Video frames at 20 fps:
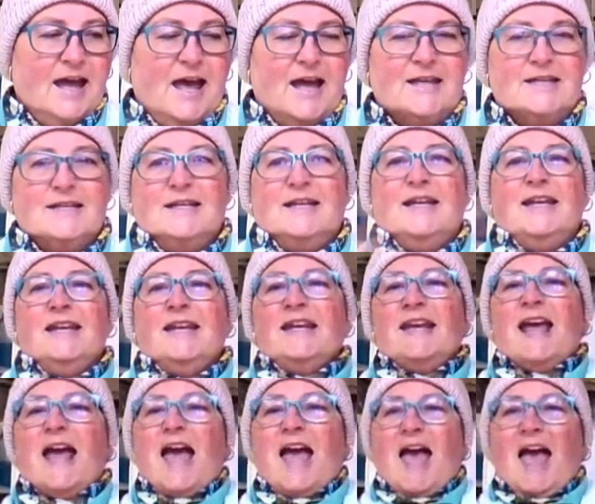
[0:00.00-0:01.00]
And
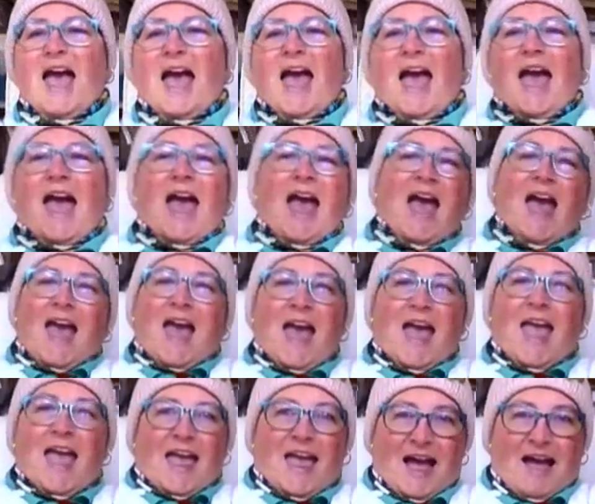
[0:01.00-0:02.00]
yay,
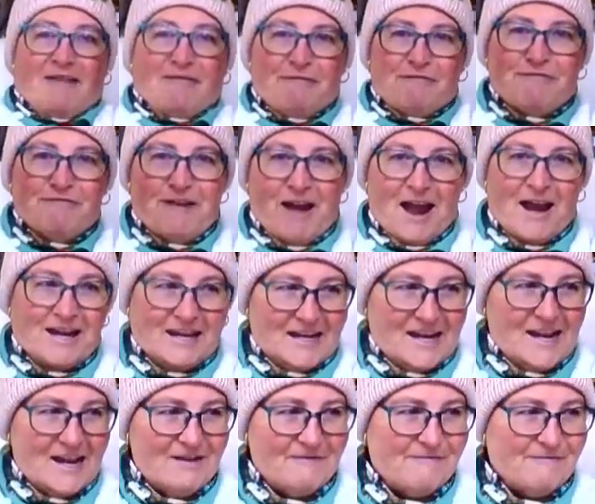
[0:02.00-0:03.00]
I
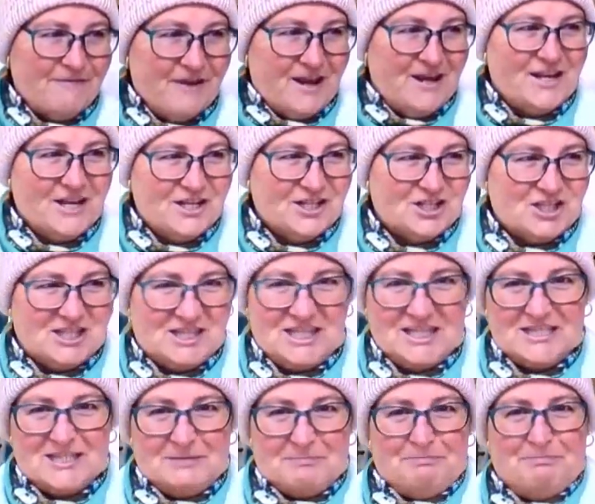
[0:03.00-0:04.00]
finally finished
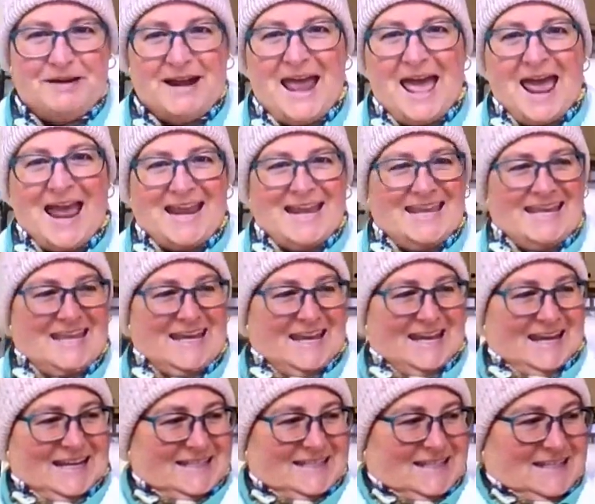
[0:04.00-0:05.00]
this
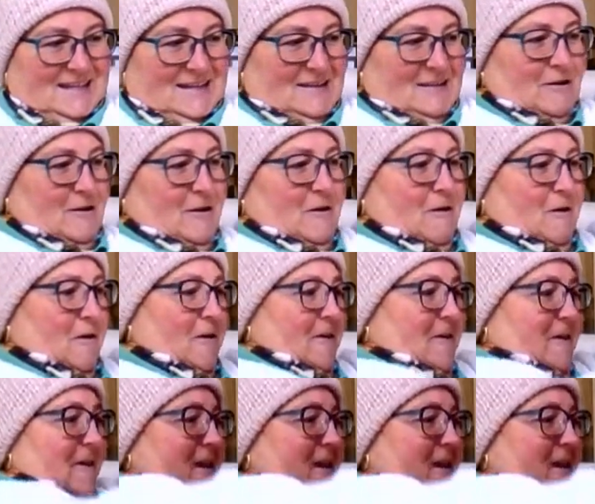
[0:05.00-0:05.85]
blanket. Oh,